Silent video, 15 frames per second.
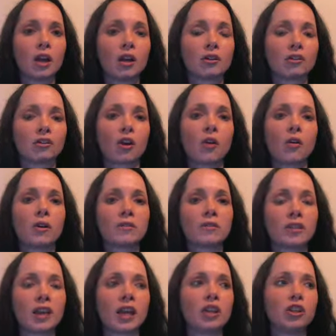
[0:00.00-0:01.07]
So if,
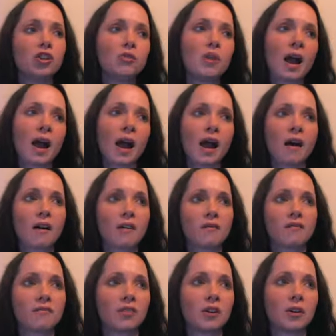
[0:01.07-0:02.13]
say, you have
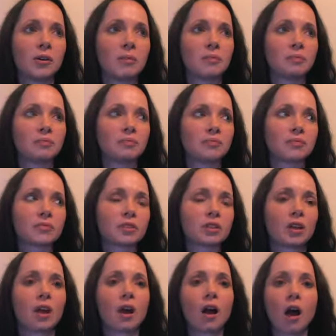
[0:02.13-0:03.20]

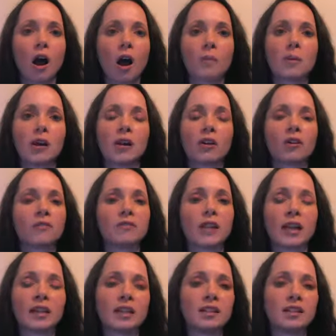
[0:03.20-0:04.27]
a pair of
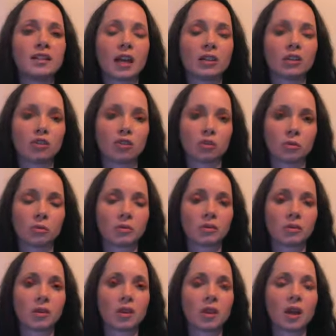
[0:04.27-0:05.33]
Nike tennis
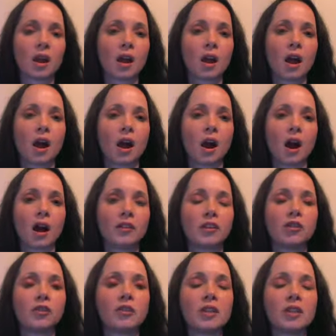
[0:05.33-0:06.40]
shoes, then
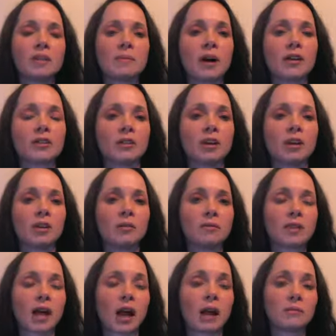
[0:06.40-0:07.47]
you think about the
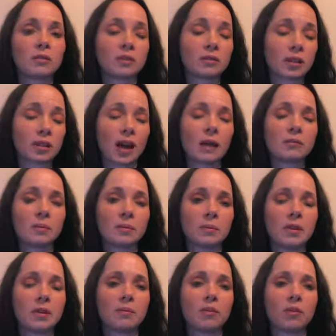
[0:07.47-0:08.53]
types of
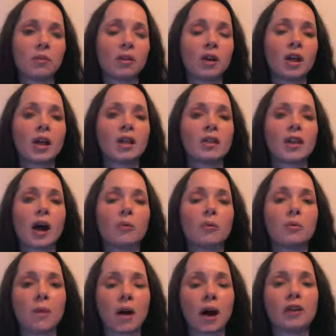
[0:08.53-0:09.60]
people that
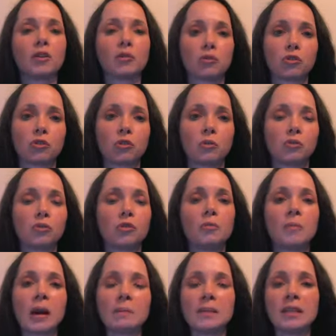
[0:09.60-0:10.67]
would buy those shoes, who
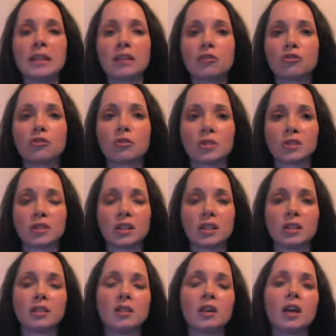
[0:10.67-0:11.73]
might be
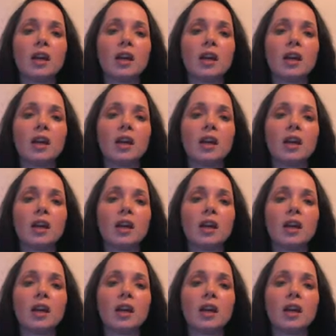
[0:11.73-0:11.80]
interested